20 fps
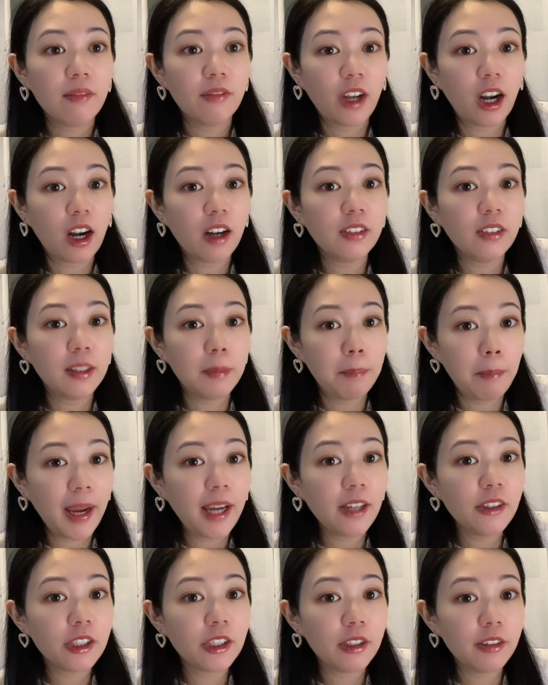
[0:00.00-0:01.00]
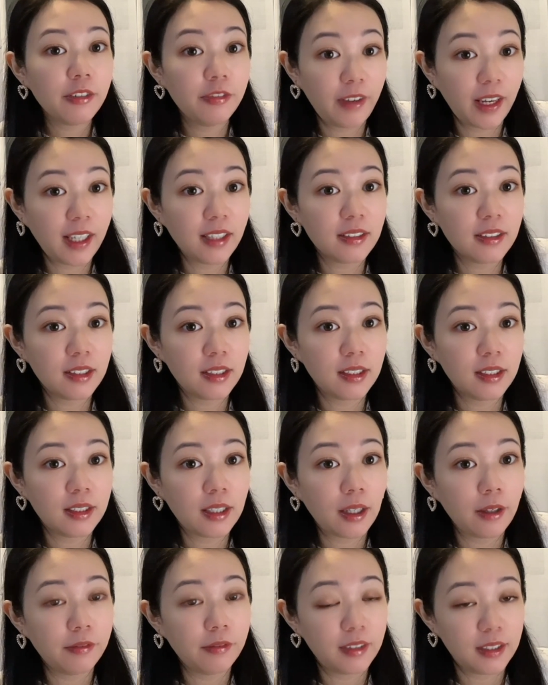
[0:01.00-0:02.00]
They are the major
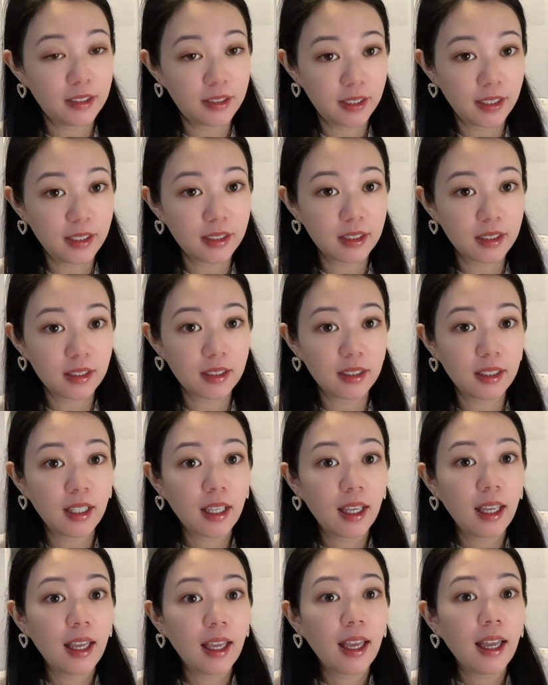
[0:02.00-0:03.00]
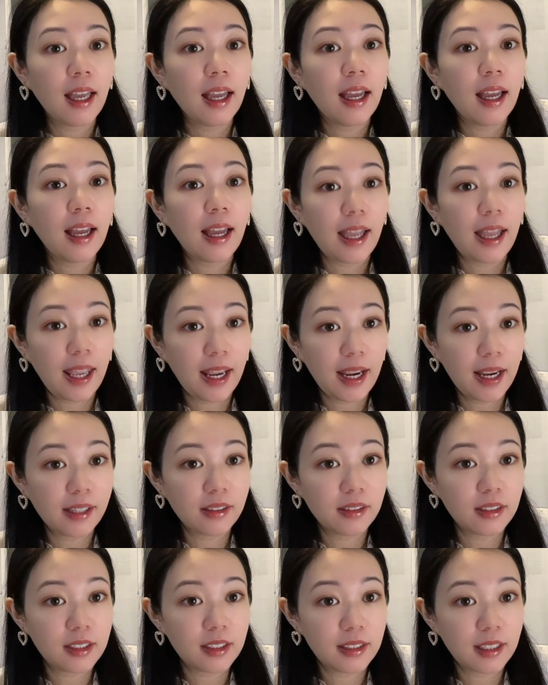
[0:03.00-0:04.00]
phases of the season
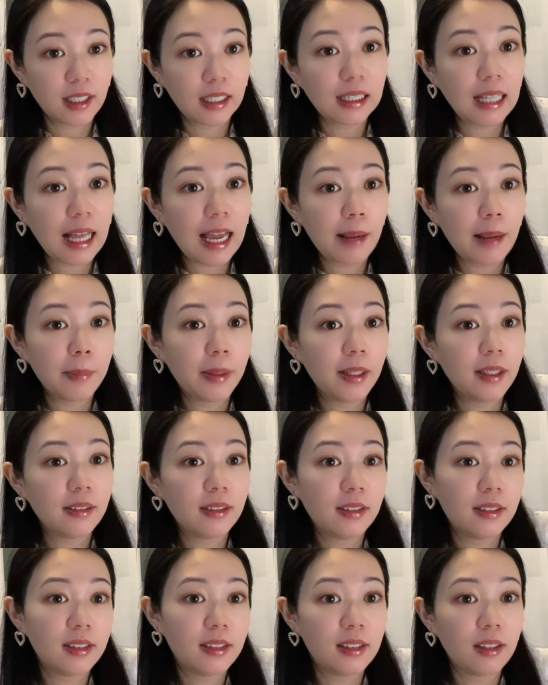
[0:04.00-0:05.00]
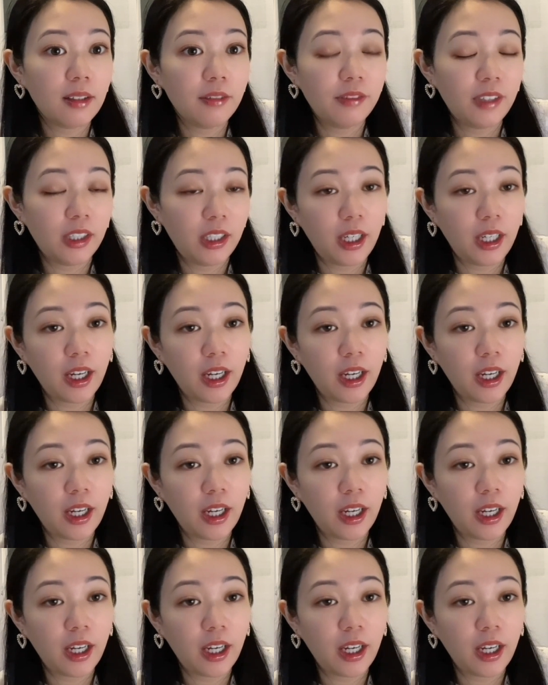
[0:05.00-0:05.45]
and the climates of the